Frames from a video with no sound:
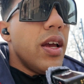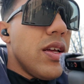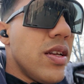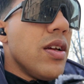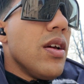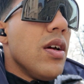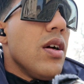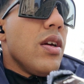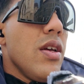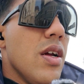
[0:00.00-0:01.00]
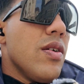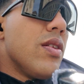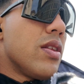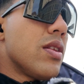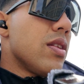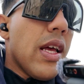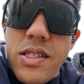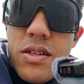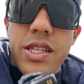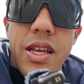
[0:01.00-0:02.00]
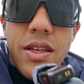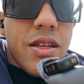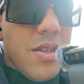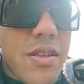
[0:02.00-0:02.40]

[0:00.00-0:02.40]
And, that's all I'll say.